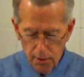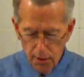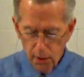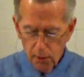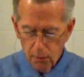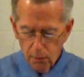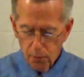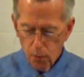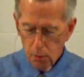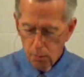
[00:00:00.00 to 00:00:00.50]

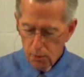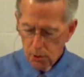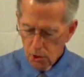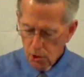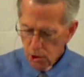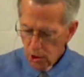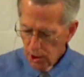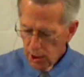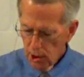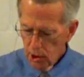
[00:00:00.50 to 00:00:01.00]
Therefore,
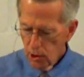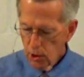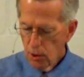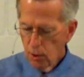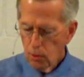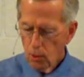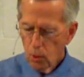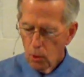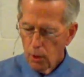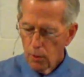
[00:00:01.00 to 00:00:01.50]

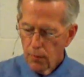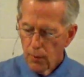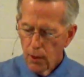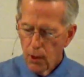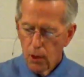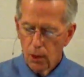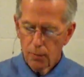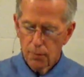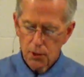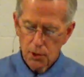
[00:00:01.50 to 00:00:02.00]
beseech the Lord of
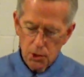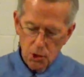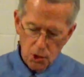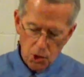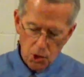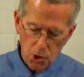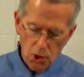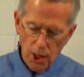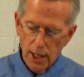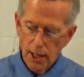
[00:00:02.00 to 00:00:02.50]
the
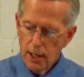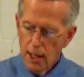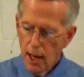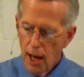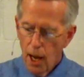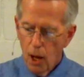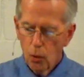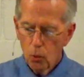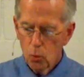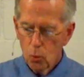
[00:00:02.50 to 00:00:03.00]
harvest to
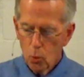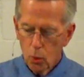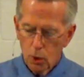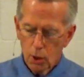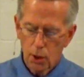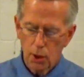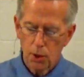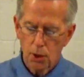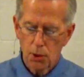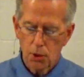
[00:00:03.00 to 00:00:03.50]
send out
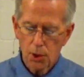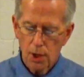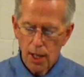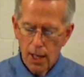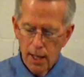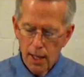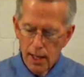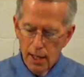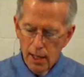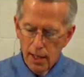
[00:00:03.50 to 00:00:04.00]

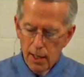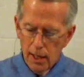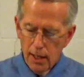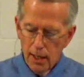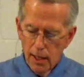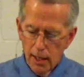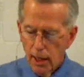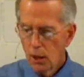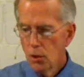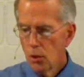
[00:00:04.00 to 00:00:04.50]
workers
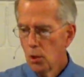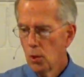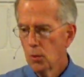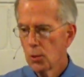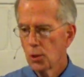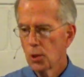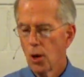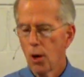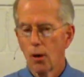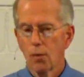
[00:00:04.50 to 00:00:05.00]

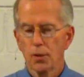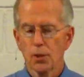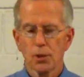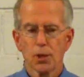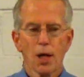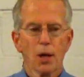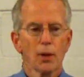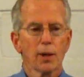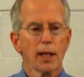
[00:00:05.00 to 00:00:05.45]
into his harvest.